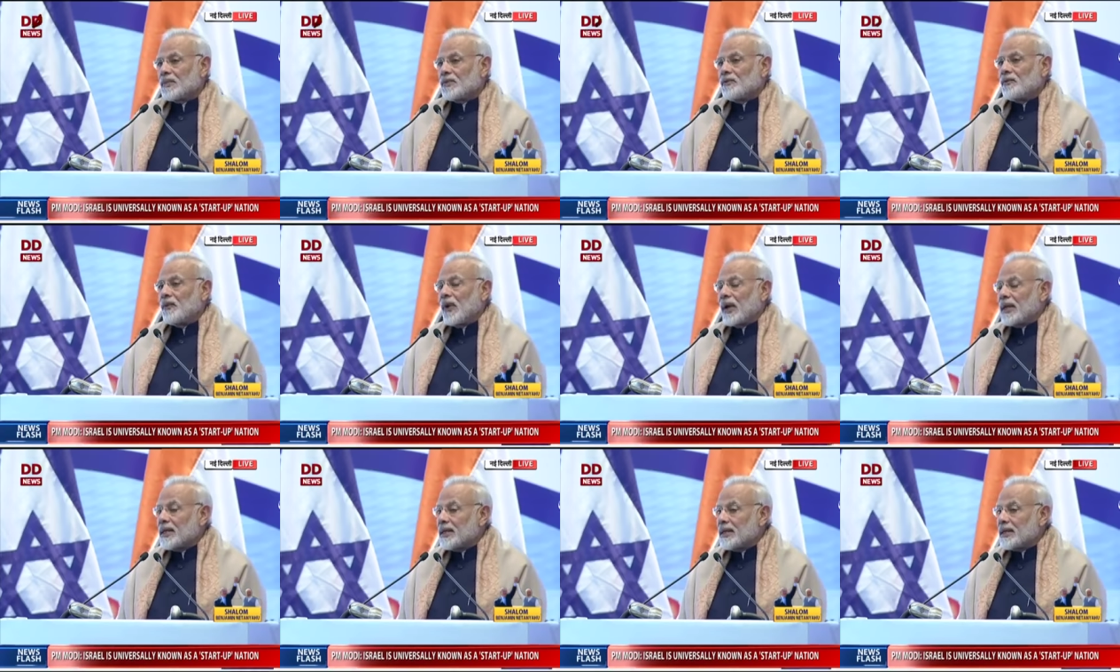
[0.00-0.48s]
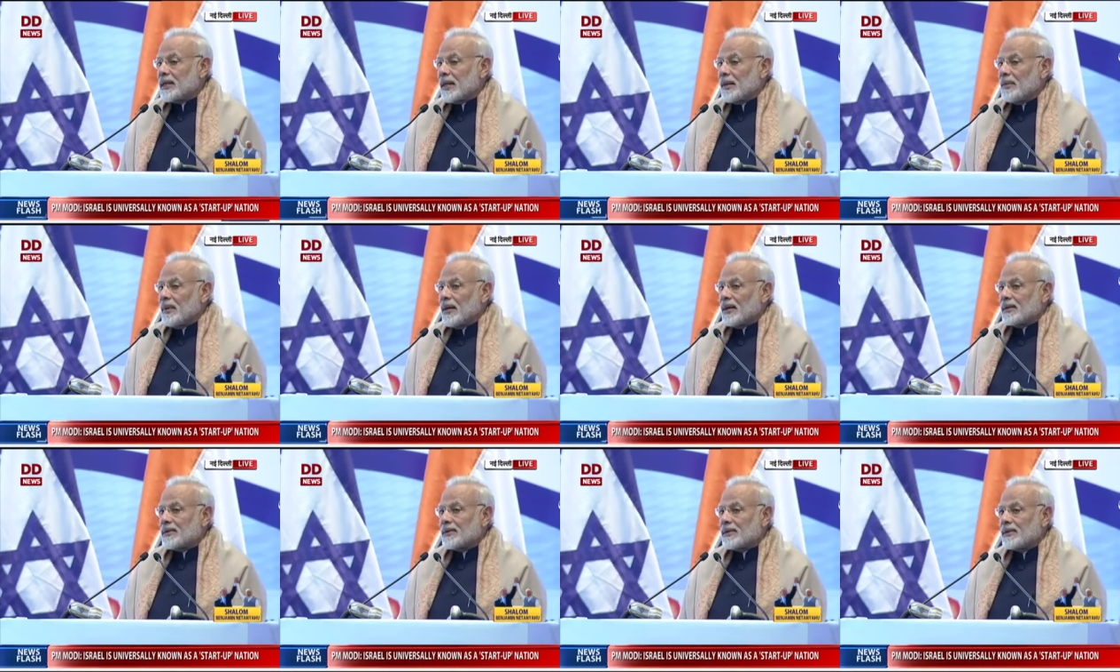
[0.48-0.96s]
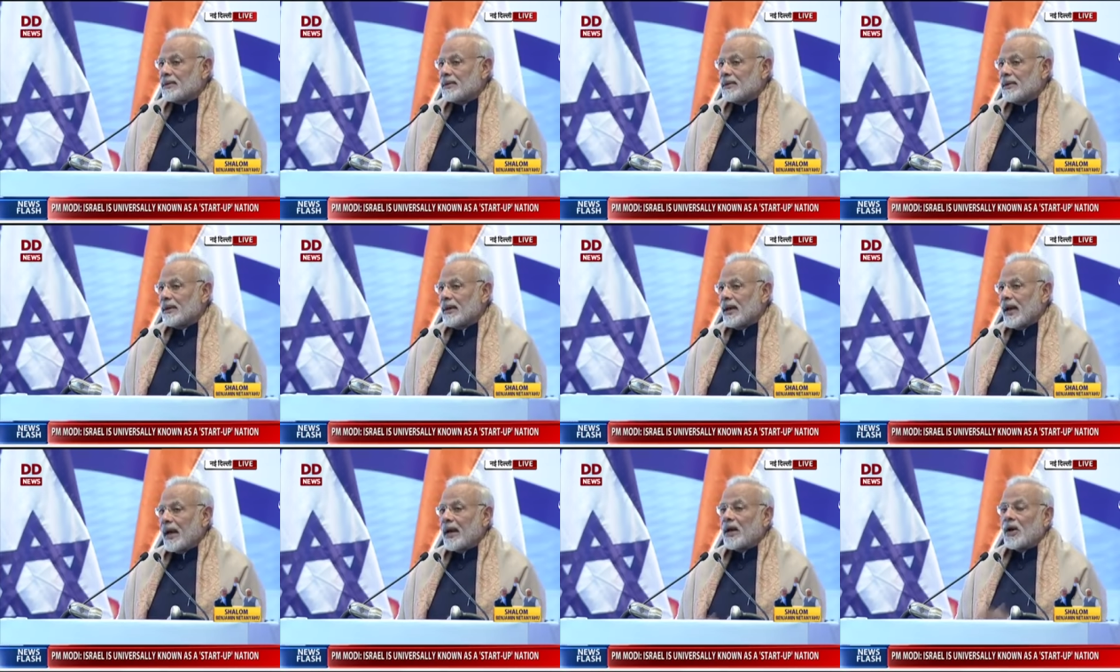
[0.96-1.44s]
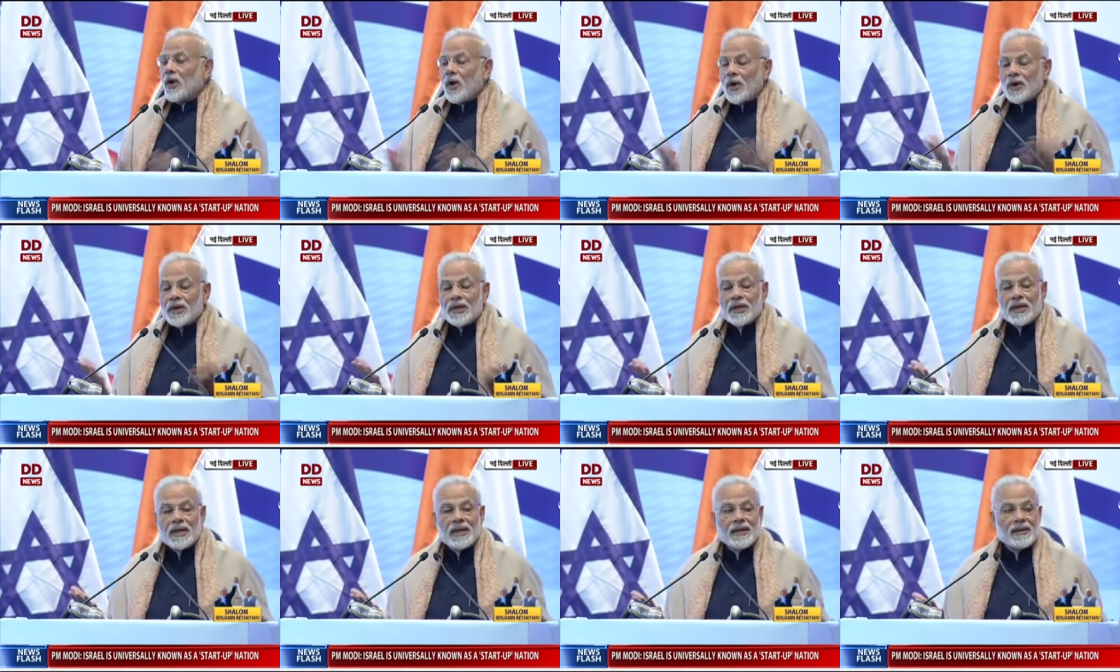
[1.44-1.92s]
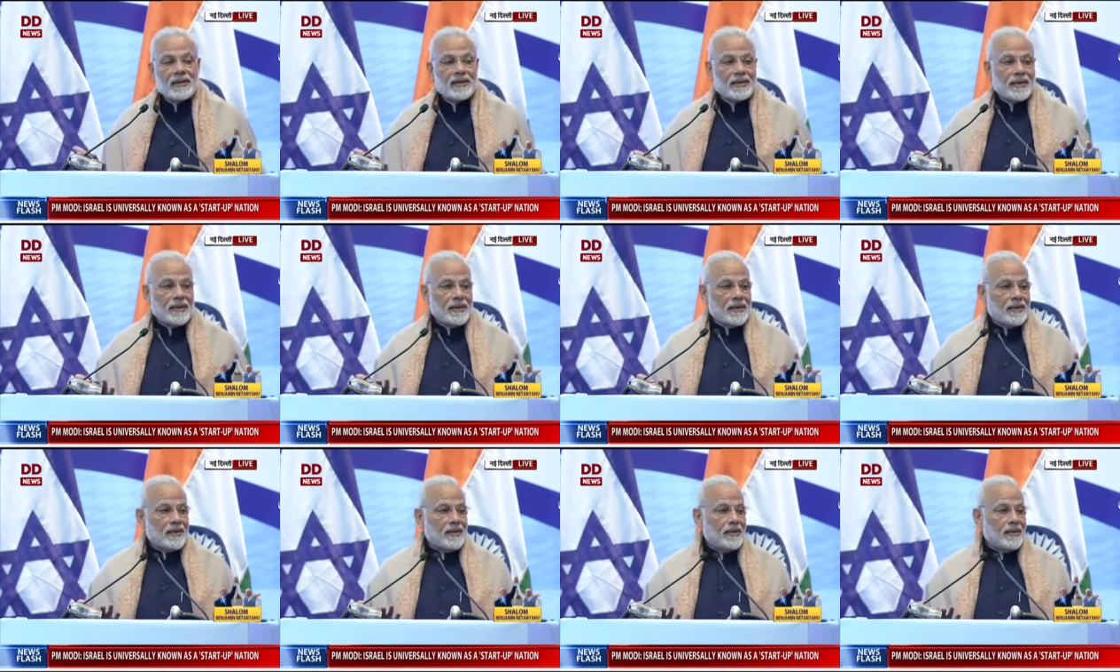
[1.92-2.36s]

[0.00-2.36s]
vegetables and horticulture.